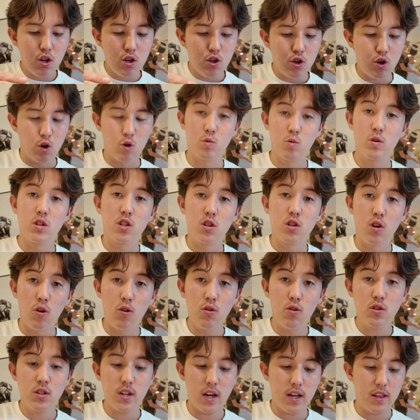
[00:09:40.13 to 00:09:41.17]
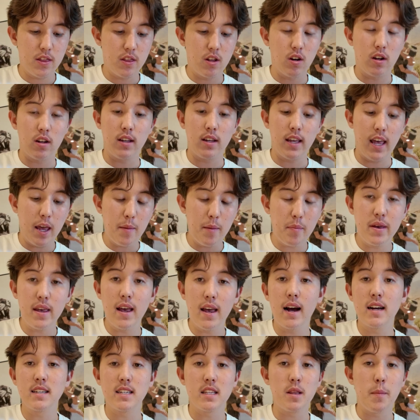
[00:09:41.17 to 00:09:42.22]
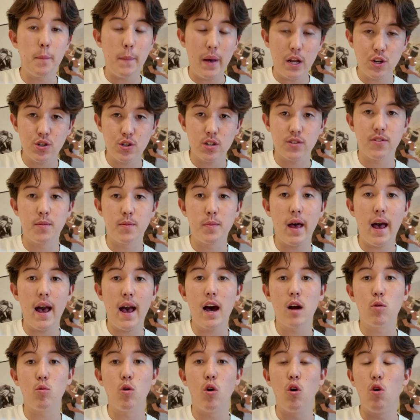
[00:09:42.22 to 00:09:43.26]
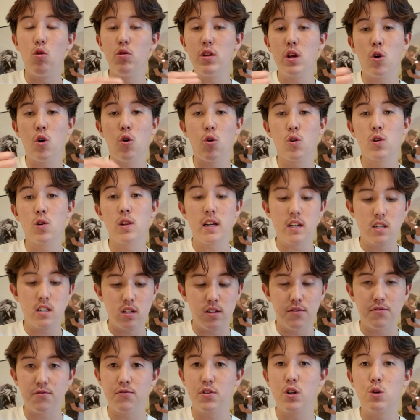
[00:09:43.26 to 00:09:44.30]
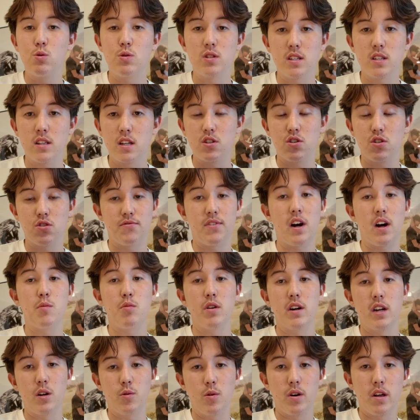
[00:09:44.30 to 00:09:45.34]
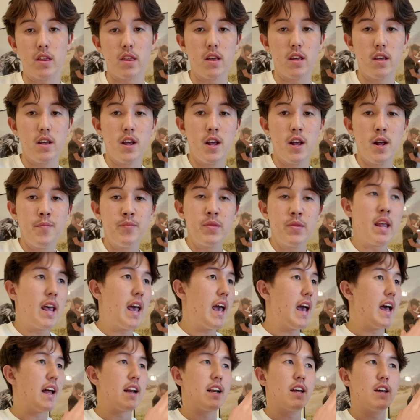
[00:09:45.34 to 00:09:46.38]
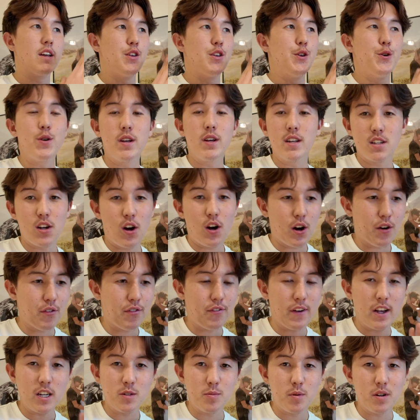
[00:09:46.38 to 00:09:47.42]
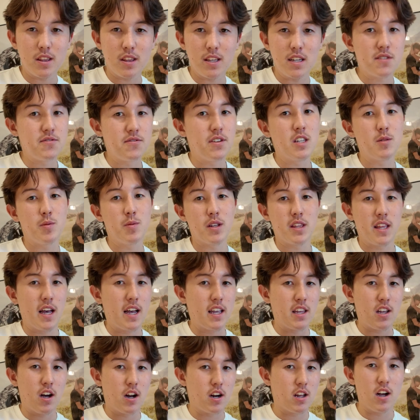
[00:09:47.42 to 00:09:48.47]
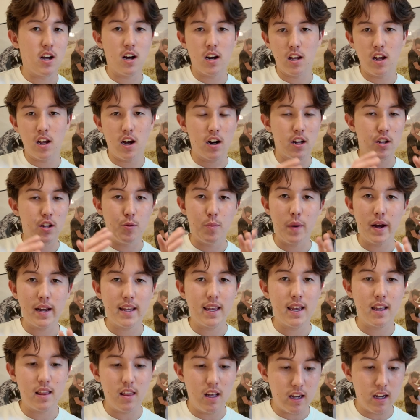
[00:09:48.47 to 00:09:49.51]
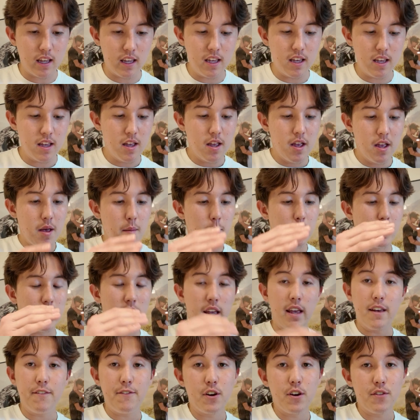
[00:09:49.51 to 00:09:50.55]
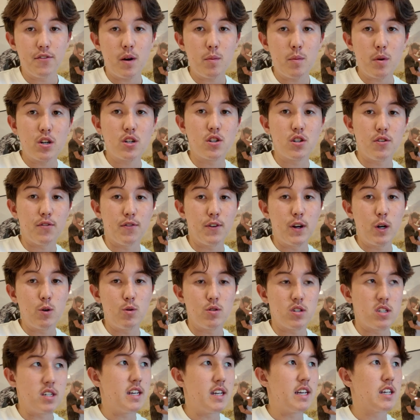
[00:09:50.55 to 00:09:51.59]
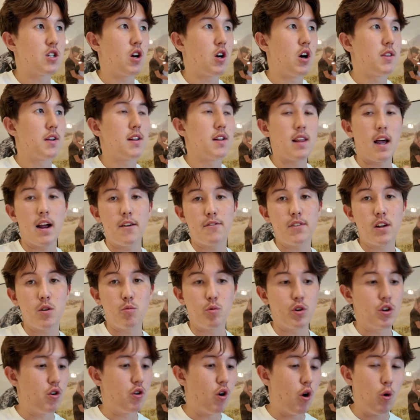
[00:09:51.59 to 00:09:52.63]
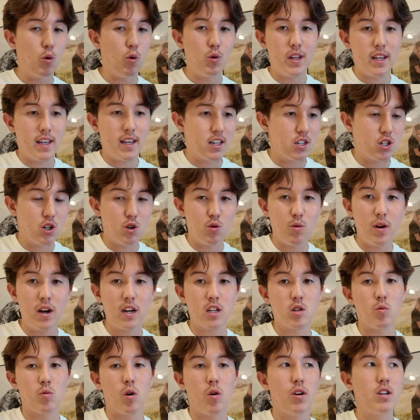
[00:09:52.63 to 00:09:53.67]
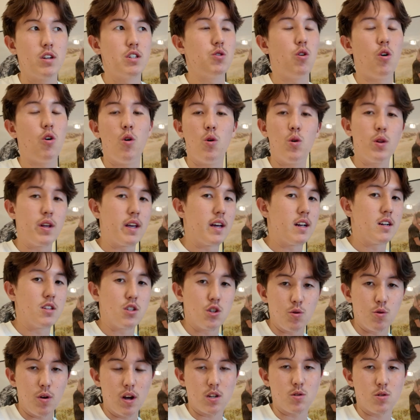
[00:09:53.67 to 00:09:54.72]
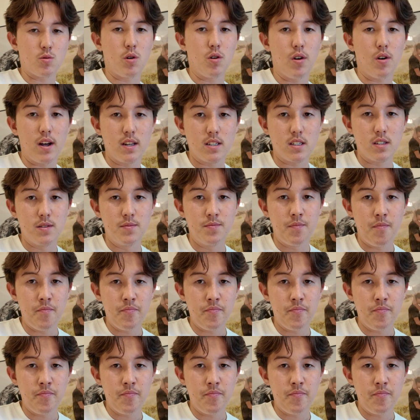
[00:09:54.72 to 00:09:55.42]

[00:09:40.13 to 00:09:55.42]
your results and the KPIs and the metrics from the ad will only correlate to the frequency that you're vibrating with. And you can talk Facebook this, Facebook that, yada, yada, yada. You might get lucky. But if your vibrational frequency is on the lifeline where you only get 2x ROAS, you'll only get a 2x ROAS.